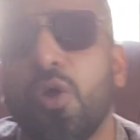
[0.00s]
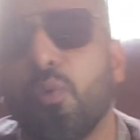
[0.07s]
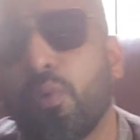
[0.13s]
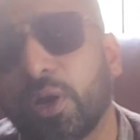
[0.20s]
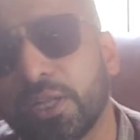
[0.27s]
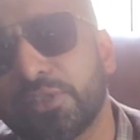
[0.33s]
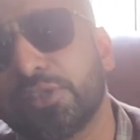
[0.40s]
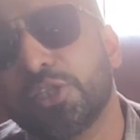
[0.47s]

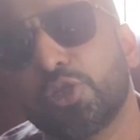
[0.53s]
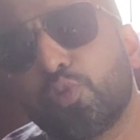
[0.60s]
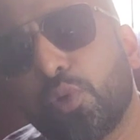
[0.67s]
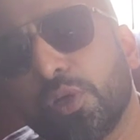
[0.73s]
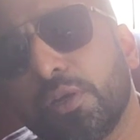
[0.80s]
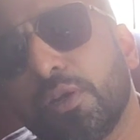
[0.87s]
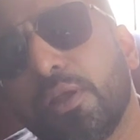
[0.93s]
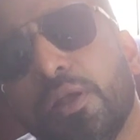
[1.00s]
Whereas this
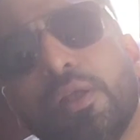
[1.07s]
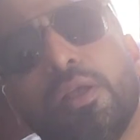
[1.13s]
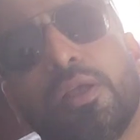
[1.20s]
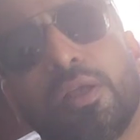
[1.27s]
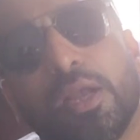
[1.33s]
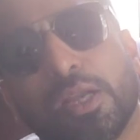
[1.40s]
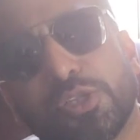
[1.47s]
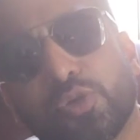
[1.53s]
one,
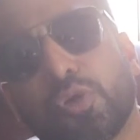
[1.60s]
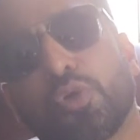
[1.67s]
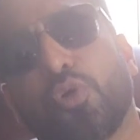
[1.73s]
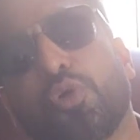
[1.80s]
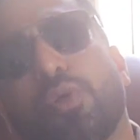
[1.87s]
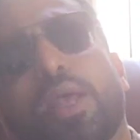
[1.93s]
it's not going to